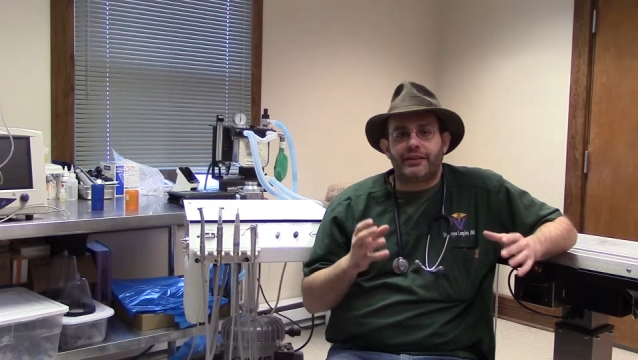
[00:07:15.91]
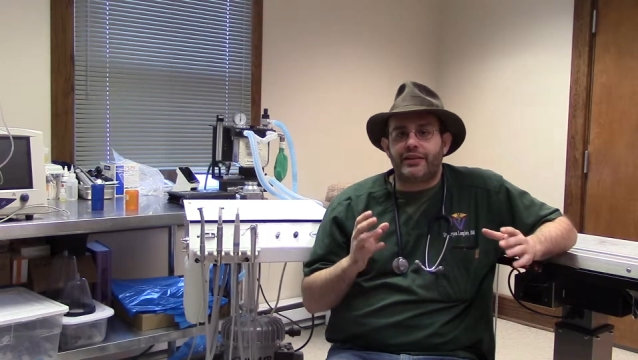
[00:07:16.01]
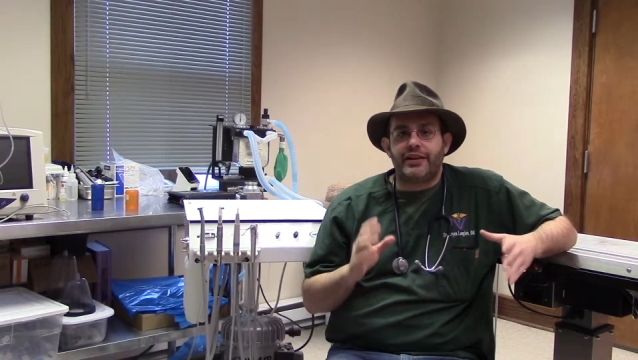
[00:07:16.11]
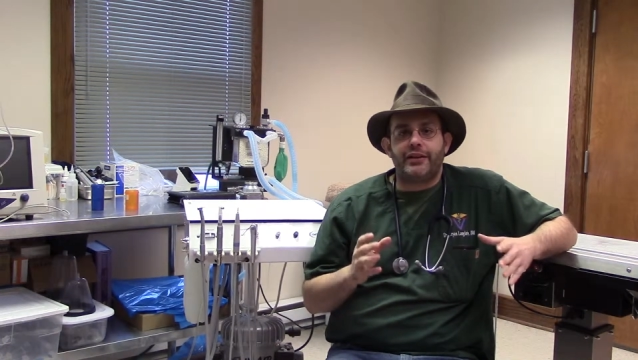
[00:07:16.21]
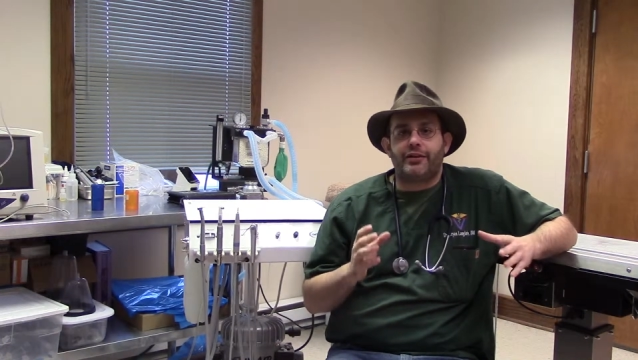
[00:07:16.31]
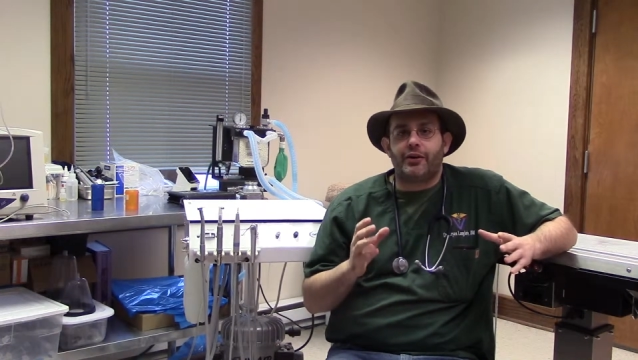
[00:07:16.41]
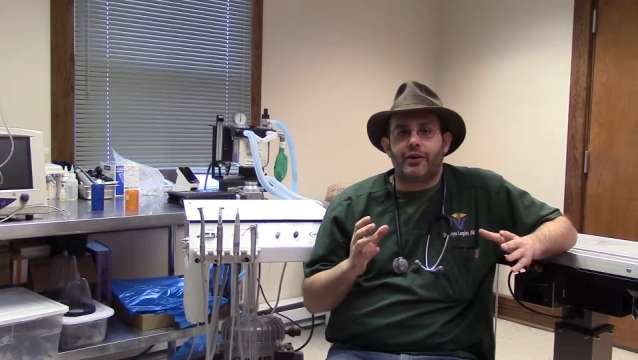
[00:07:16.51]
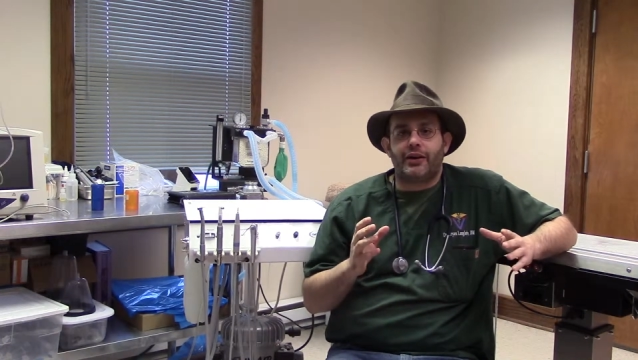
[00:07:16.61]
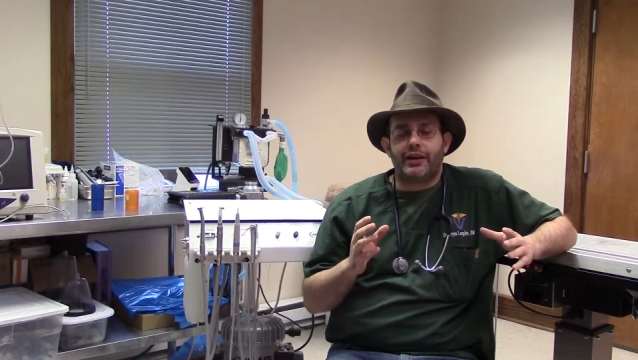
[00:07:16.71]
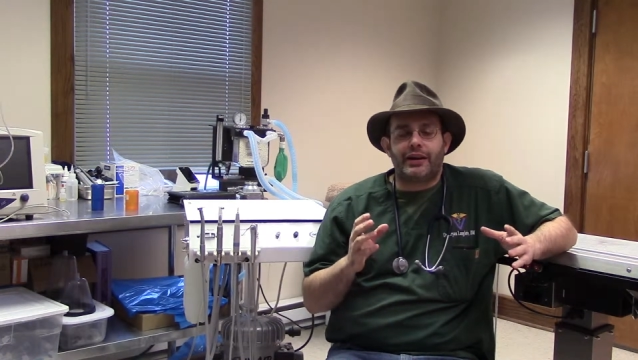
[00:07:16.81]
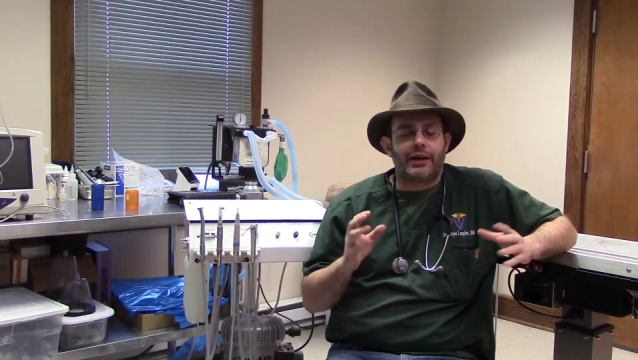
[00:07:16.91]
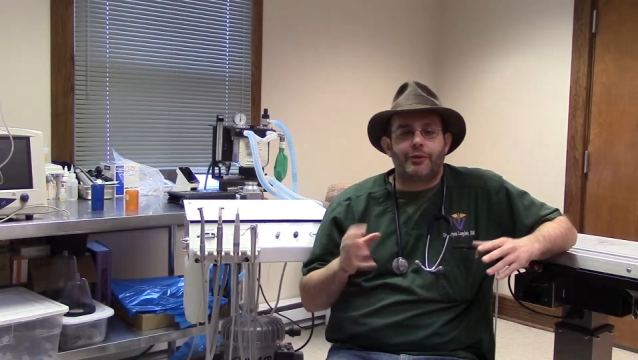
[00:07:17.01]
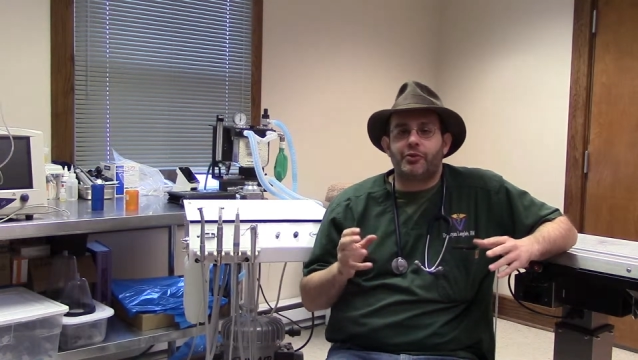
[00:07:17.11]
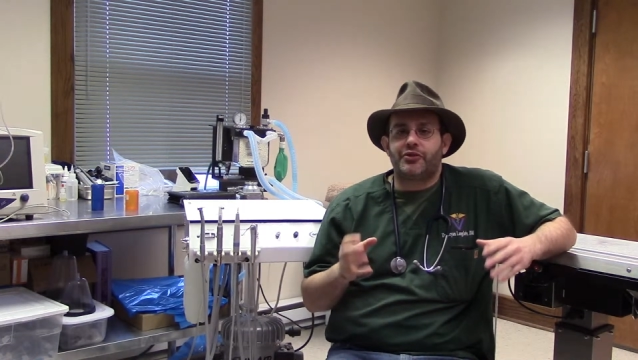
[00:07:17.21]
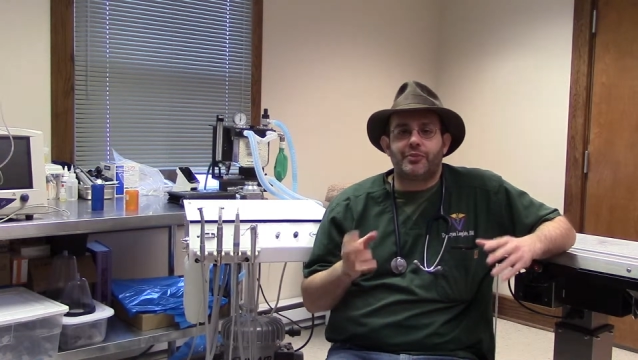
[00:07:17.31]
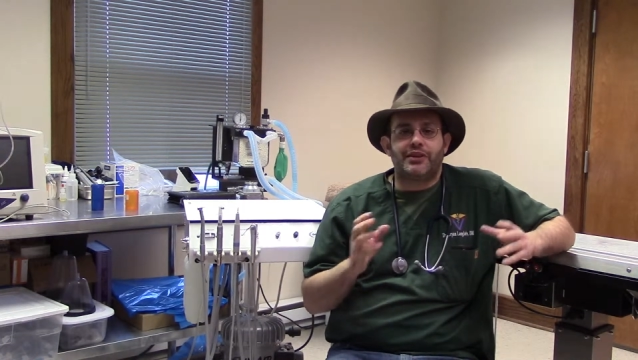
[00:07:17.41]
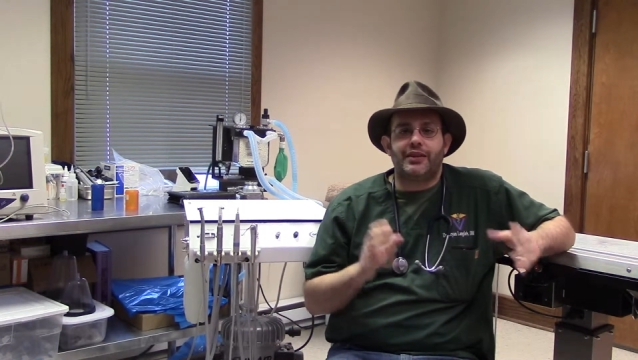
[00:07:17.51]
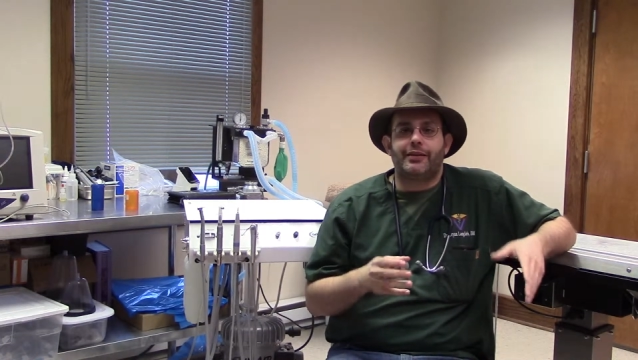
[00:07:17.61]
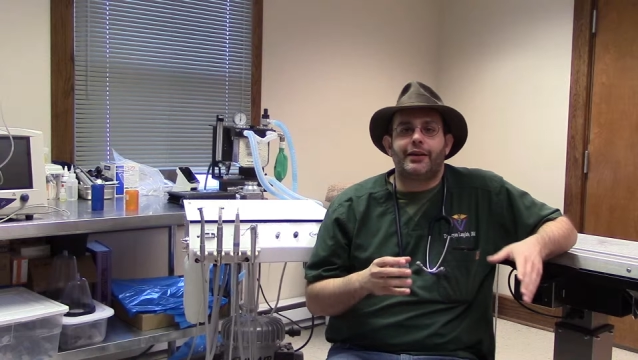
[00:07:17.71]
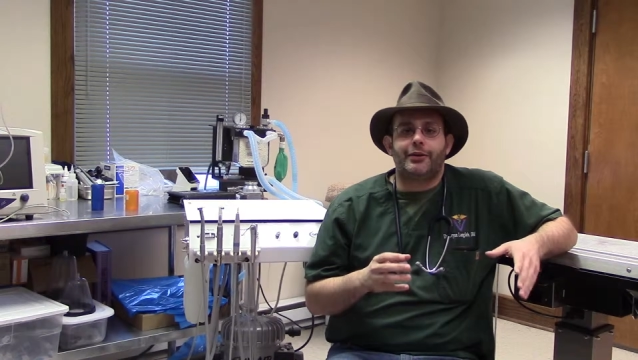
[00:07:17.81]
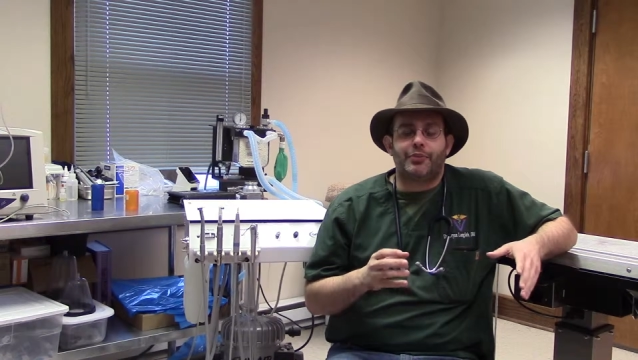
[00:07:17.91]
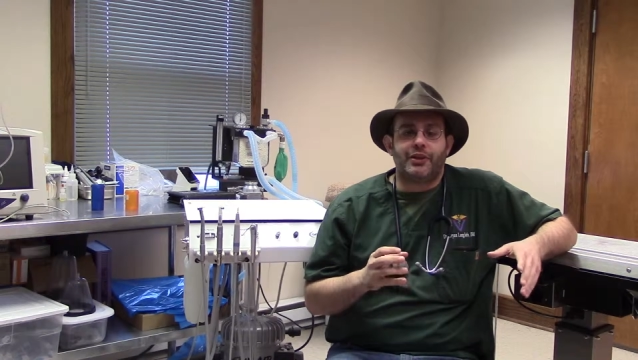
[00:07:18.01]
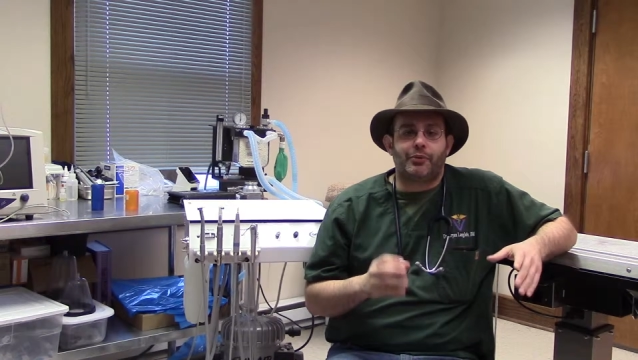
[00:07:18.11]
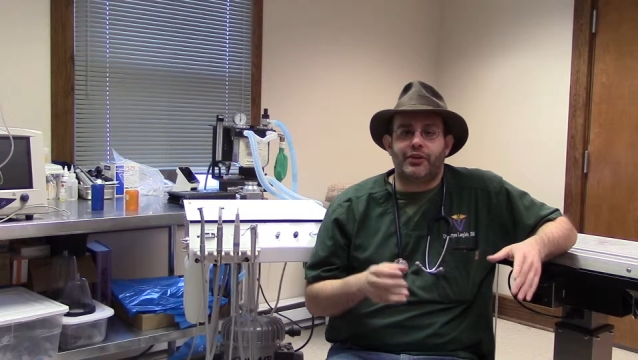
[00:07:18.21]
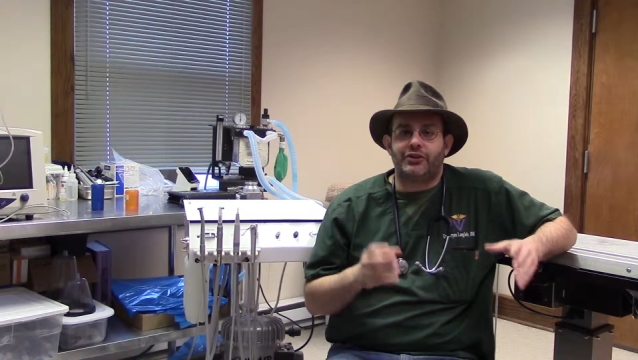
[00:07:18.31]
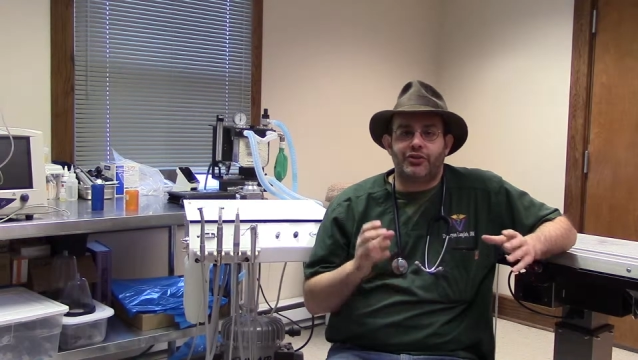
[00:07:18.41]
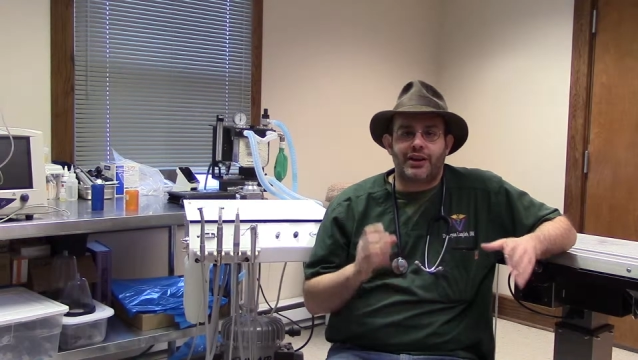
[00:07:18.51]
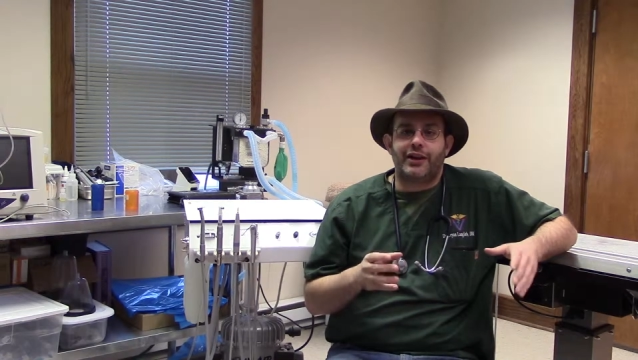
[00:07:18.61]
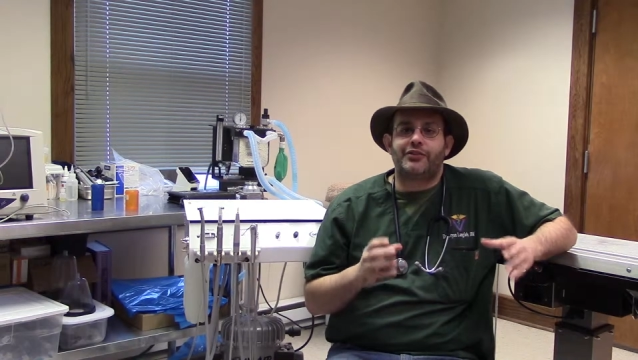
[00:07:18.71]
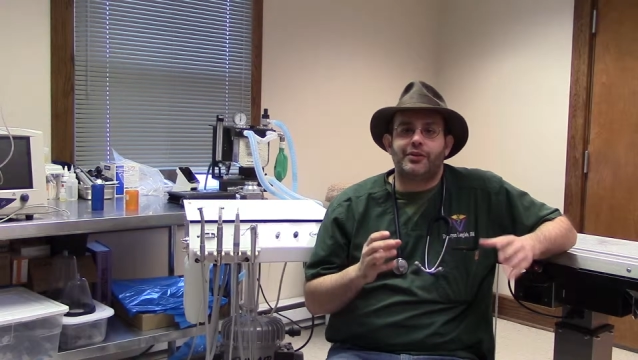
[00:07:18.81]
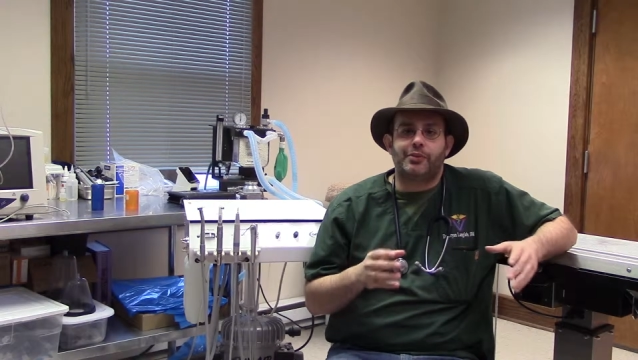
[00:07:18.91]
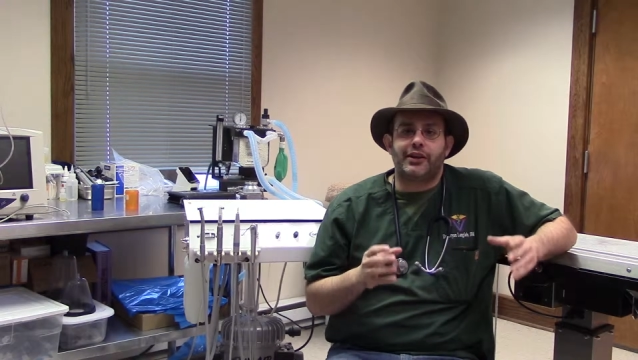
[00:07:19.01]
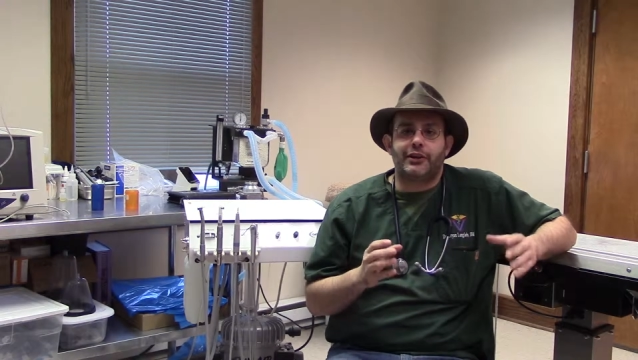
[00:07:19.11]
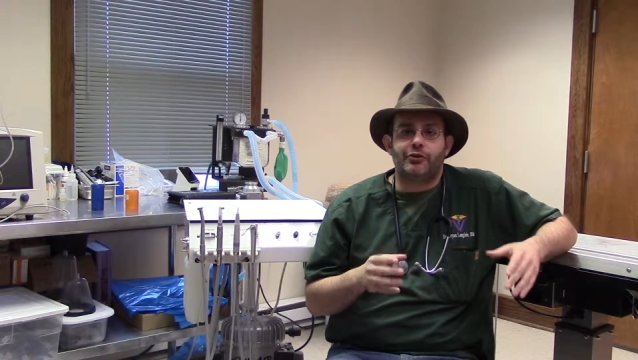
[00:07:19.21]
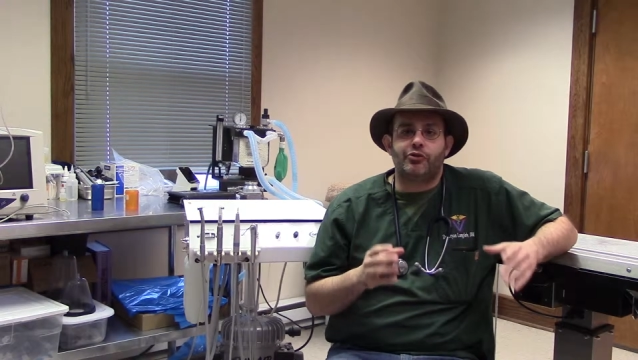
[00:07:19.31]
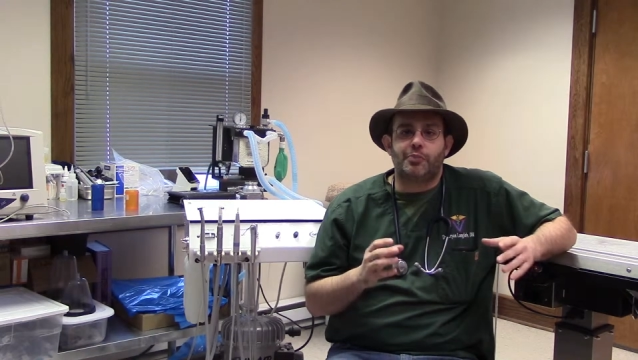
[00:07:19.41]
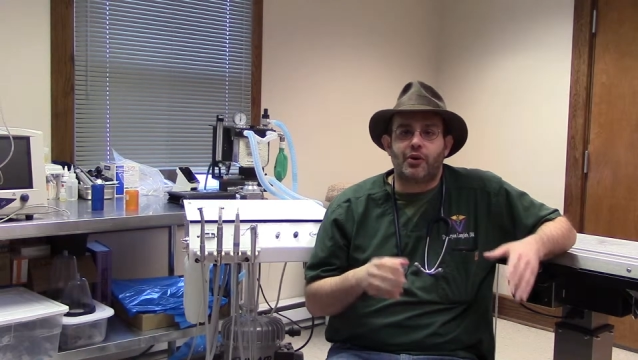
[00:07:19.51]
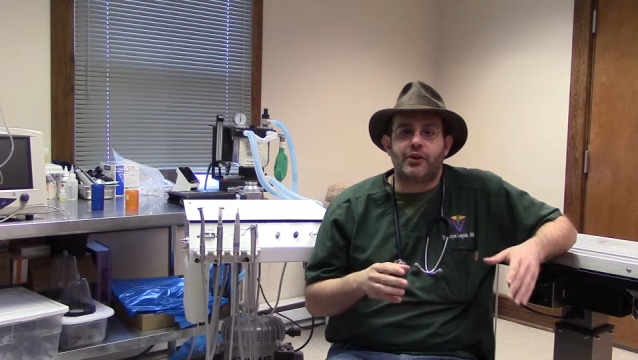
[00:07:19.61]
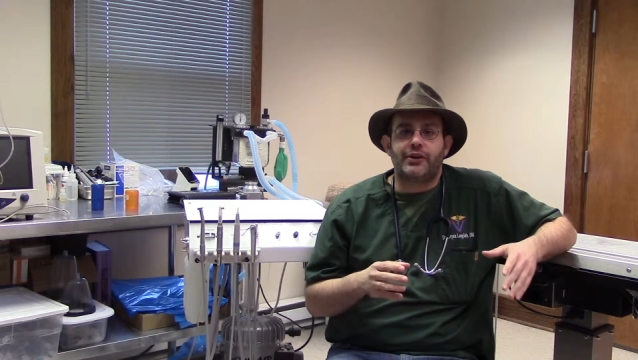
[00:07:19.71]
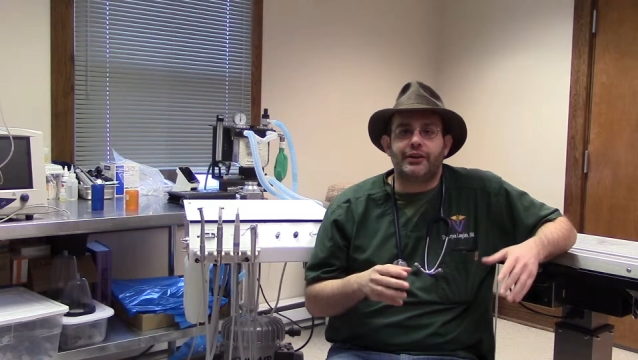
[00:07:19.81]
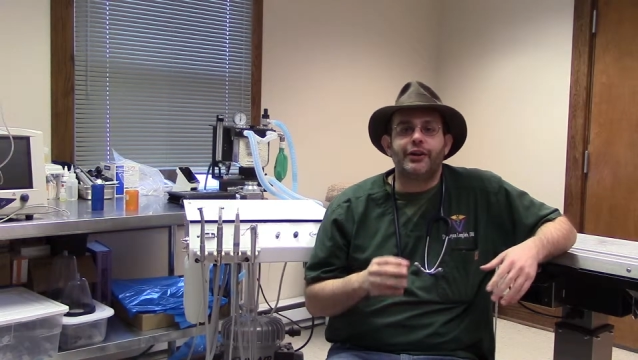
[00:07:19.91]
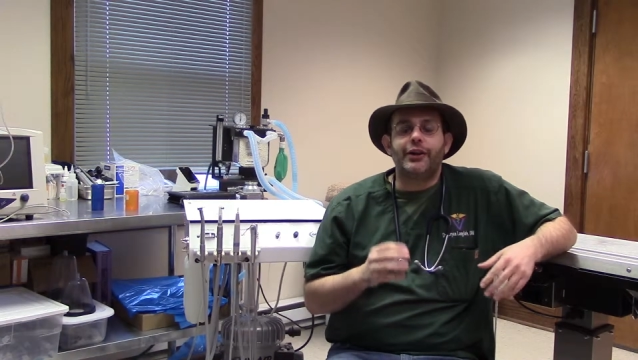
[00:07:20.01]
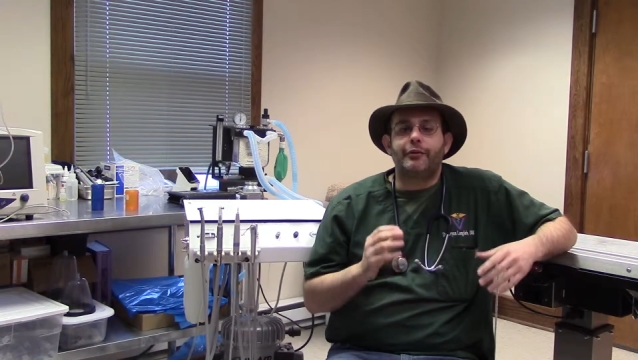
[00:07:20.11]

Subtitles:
teeth in animals can be teeth like in people, and genetics can play a huge part in it,